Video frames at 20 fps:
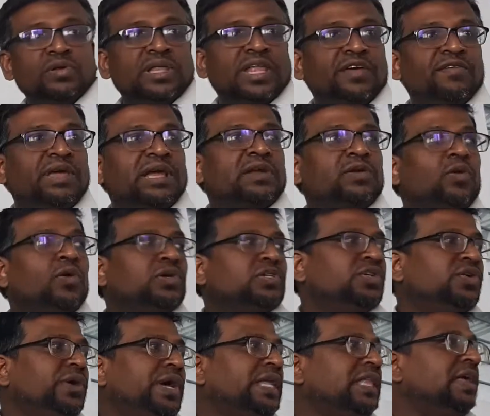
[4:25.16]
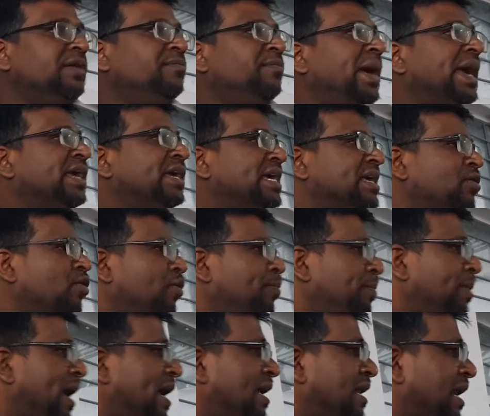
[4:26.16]
they were close together.
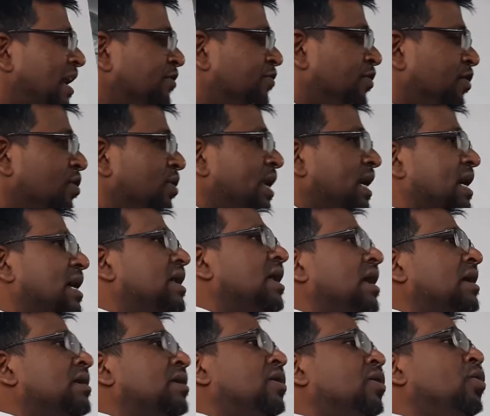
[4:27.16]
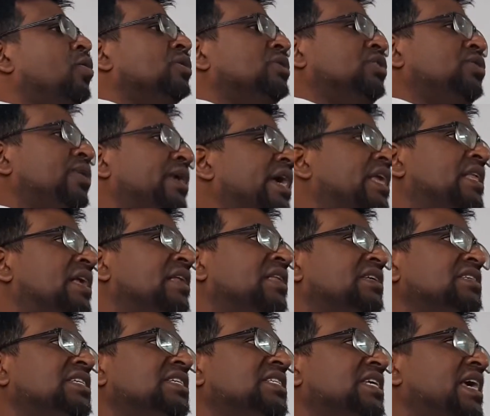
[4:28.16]
Micropyle and funicle are close together.
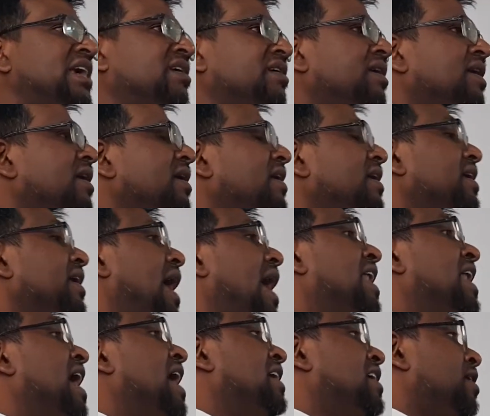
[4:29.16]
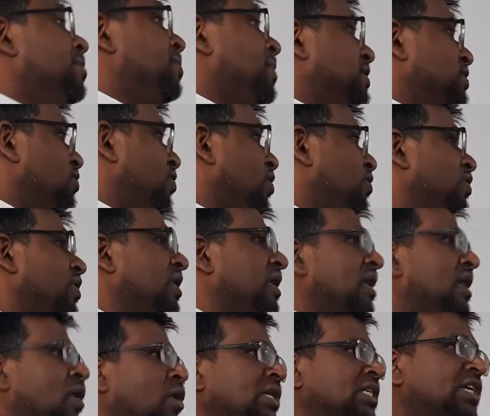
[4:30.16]
This is a anatropous ovule.
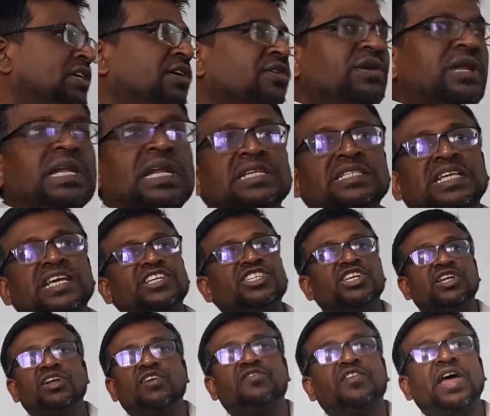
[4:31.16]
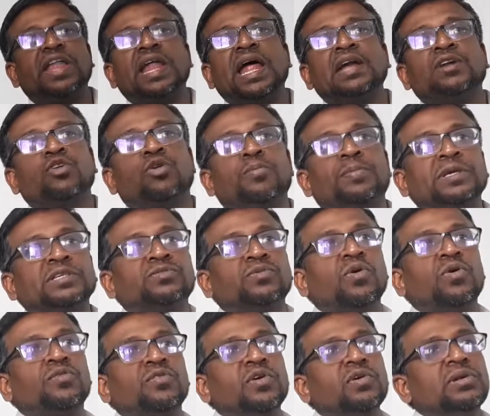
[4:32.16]
Longitudinal section of anatropous
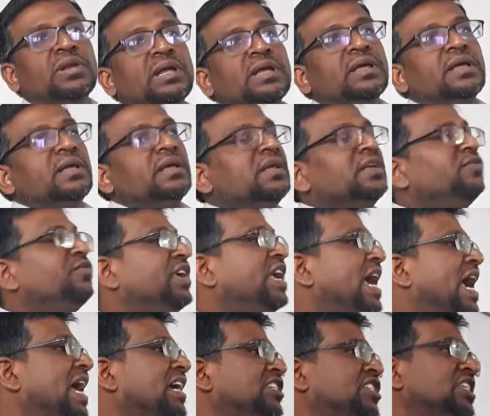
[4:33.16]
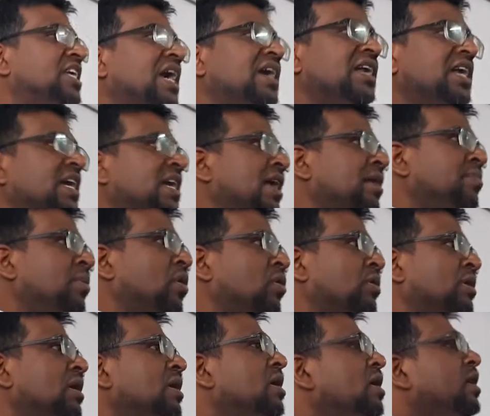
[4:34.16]
ovule we had studied
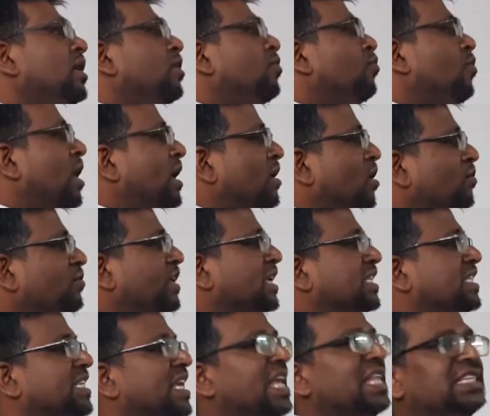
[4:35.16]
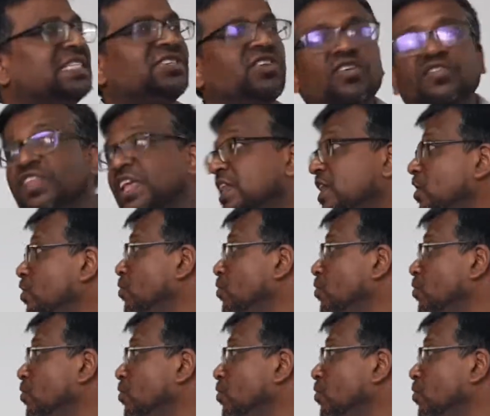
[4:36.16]
about. One of the cells of the